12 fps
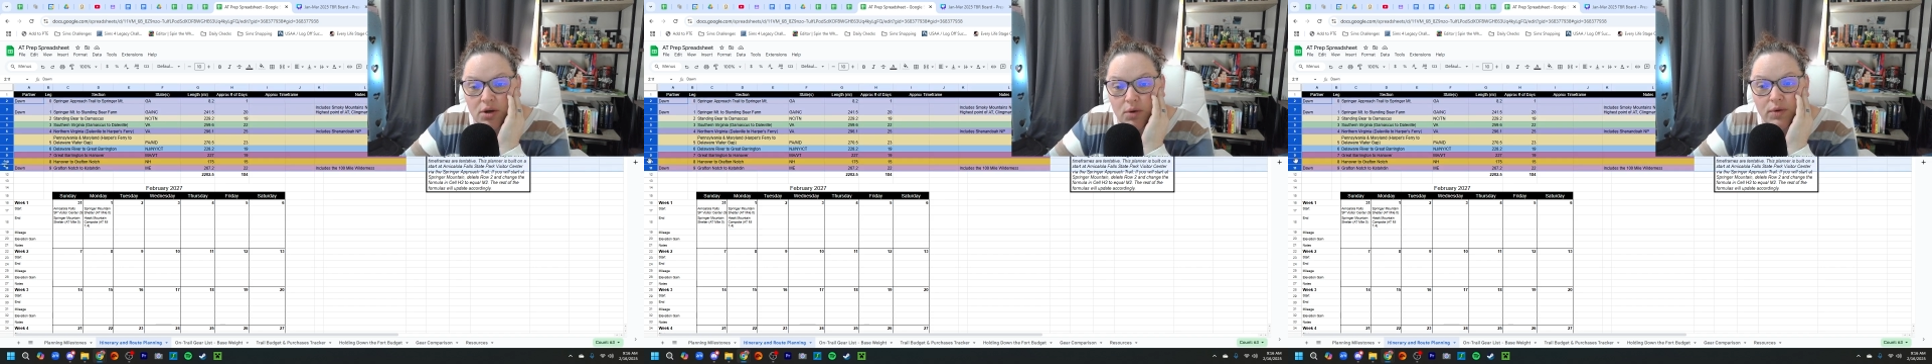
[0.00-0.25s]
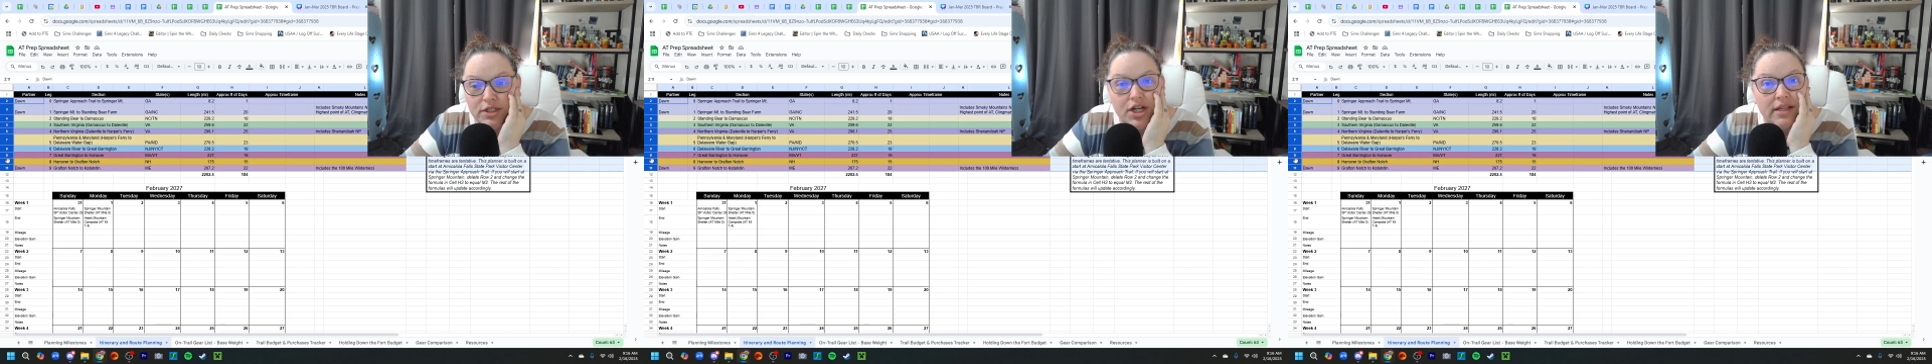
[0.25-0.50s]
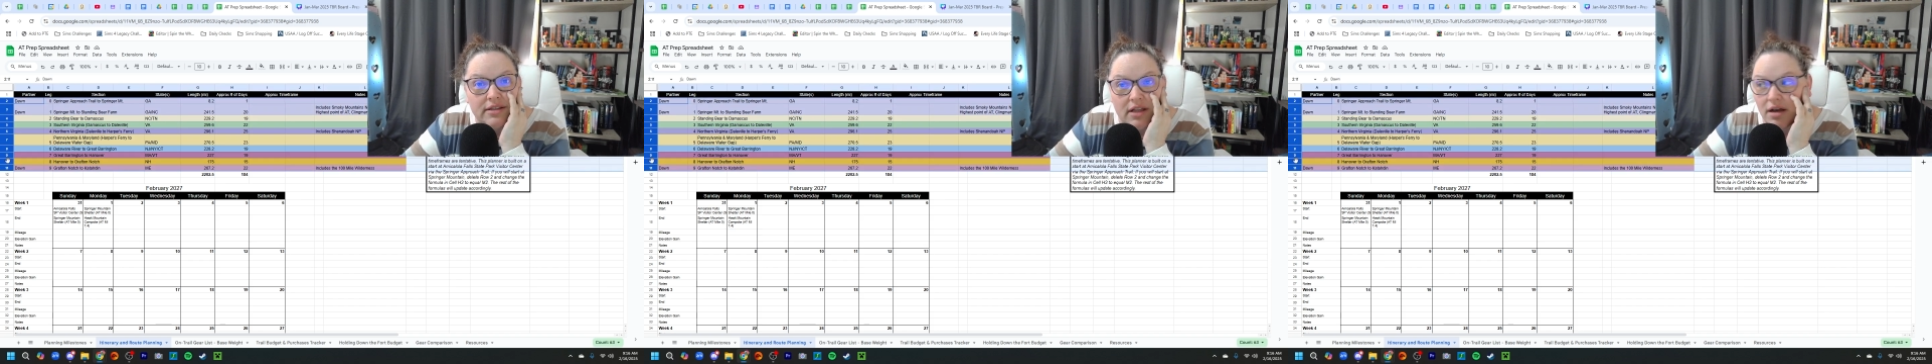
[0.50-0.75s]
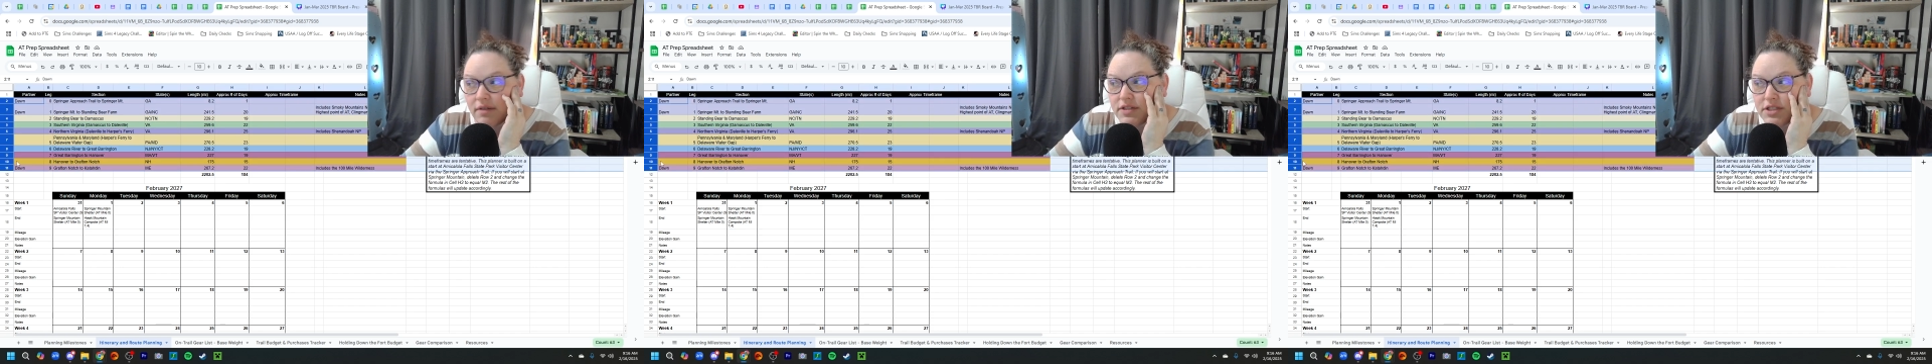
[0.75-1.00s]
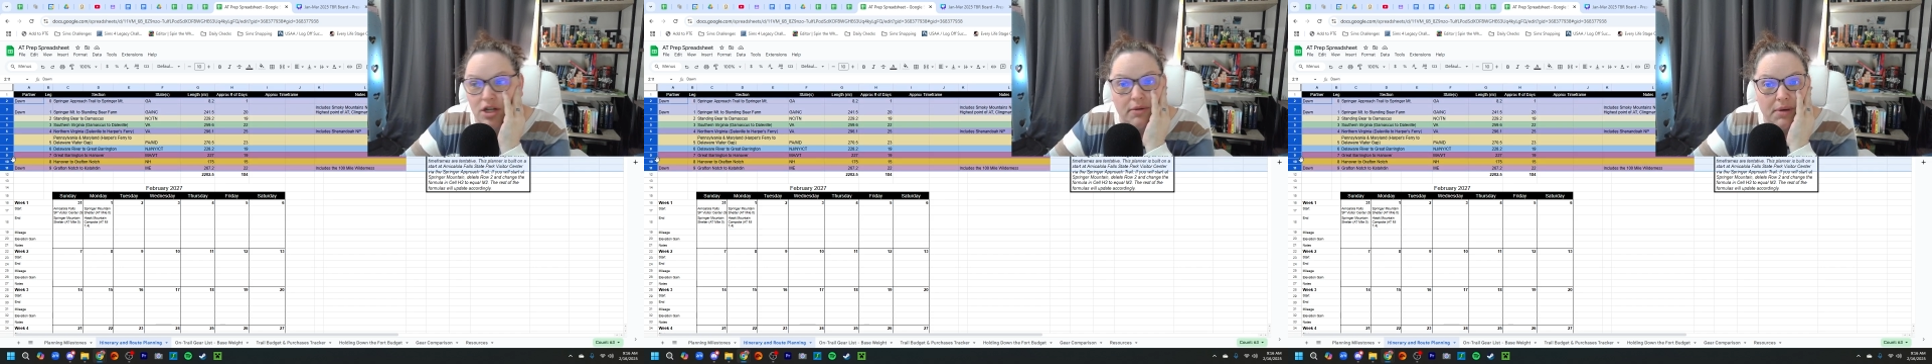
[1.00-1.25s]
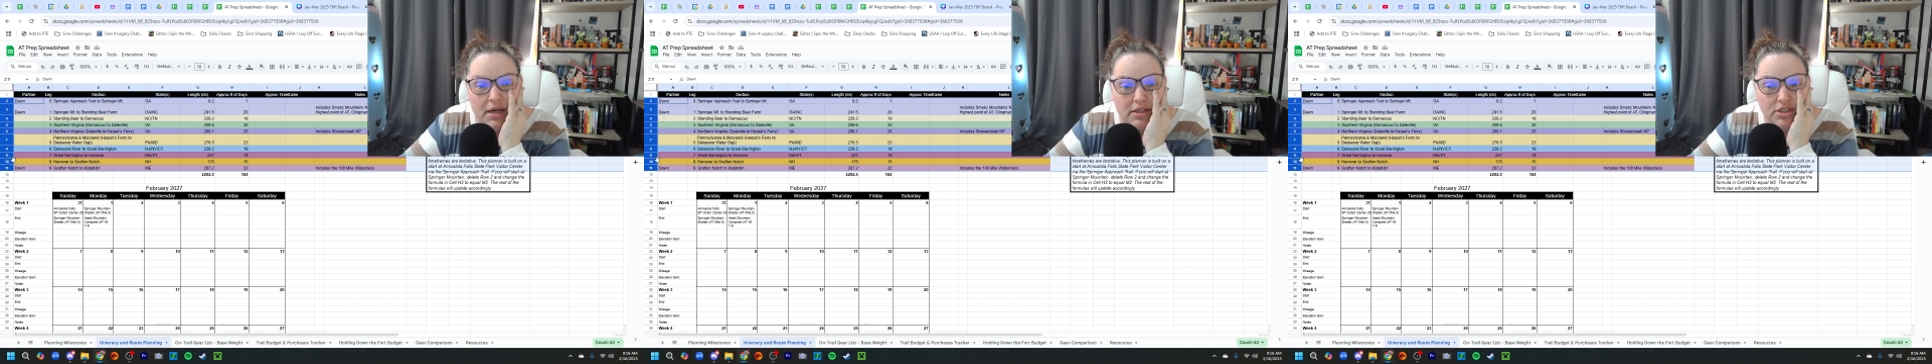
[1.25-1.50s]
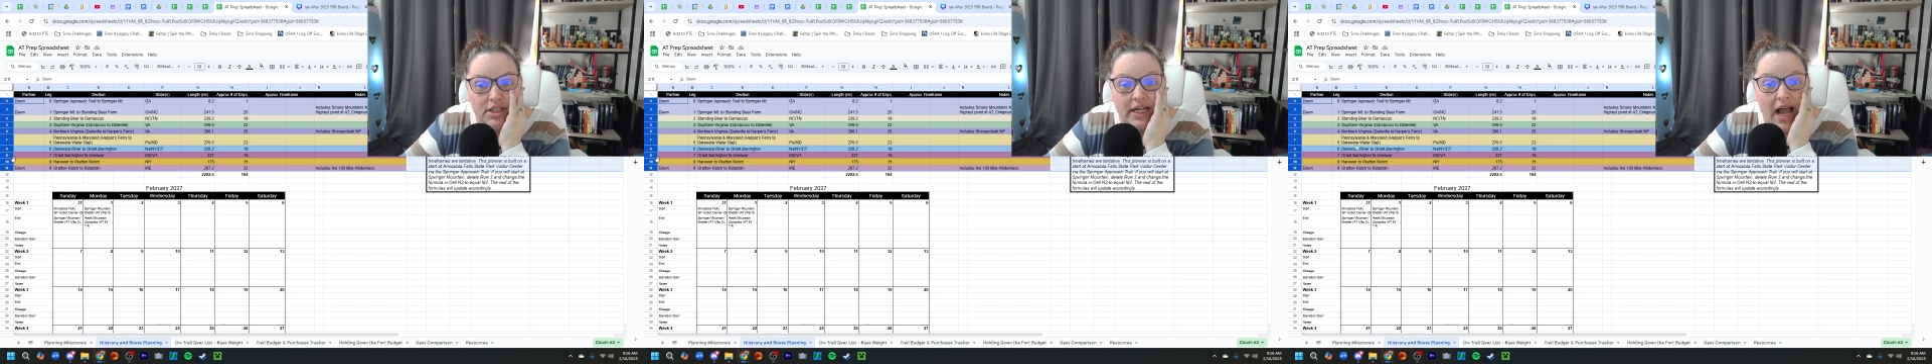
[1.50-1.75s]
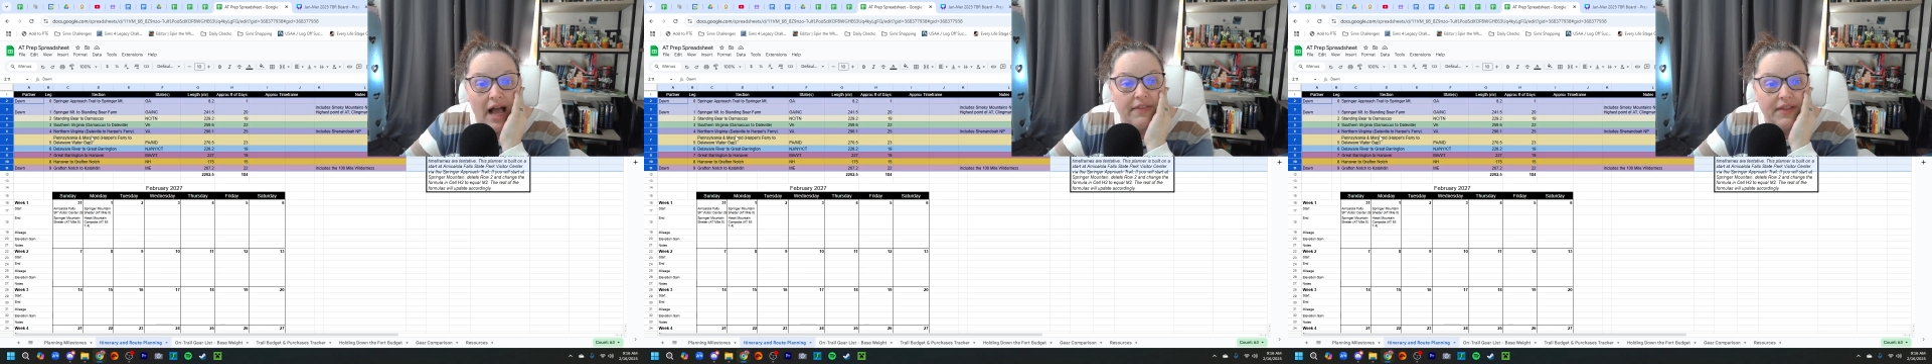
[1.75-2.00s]
which I love so much. Like,
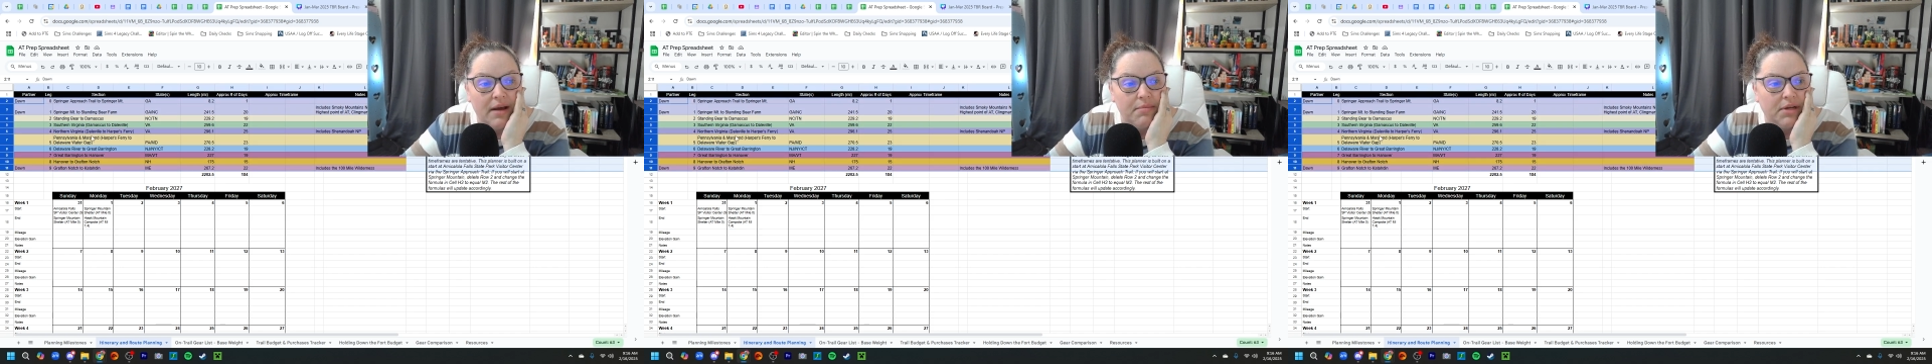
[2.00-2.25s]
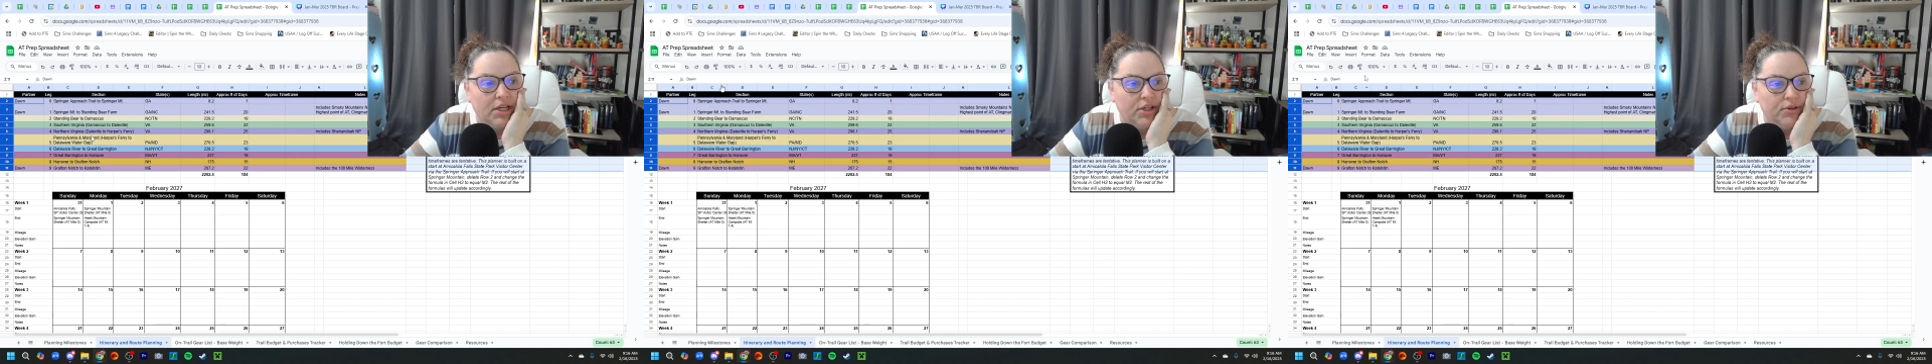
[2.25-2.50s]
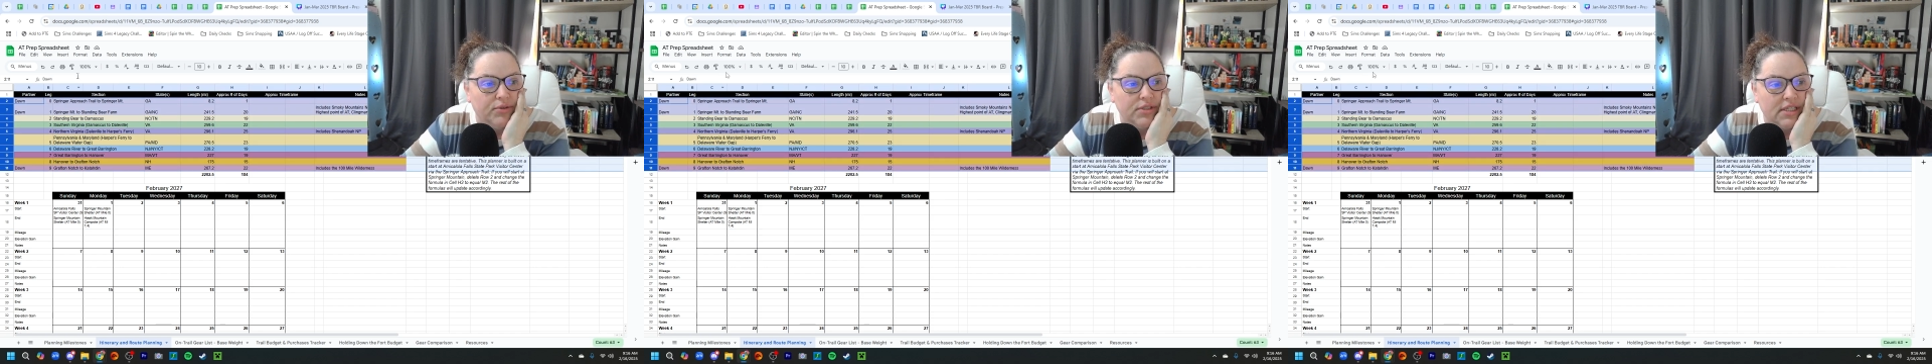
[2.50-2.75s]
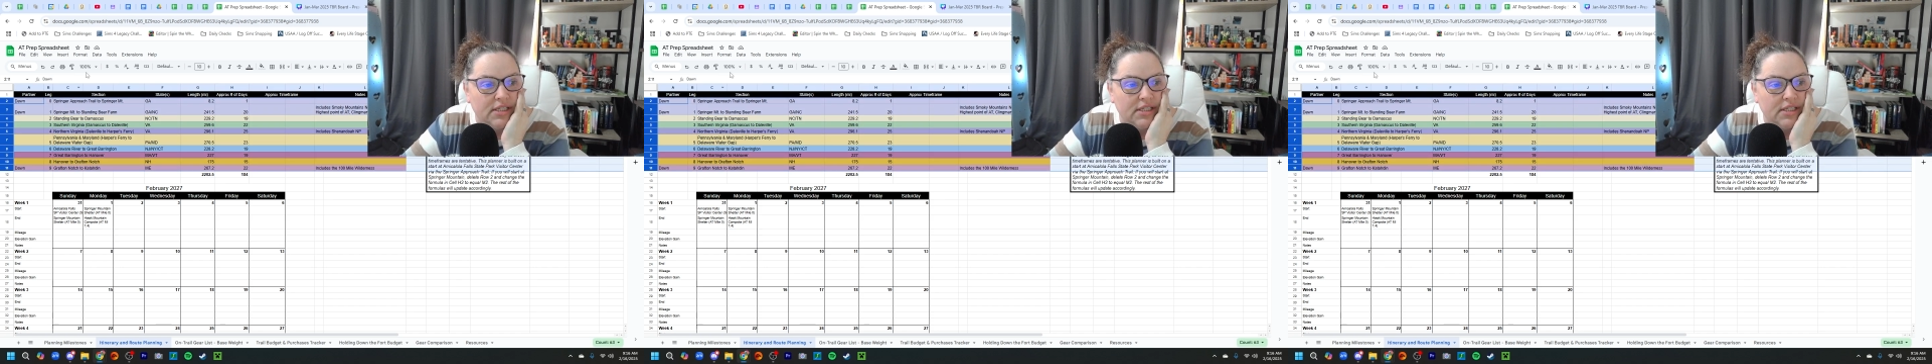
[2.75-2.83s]
I think I'm going to use this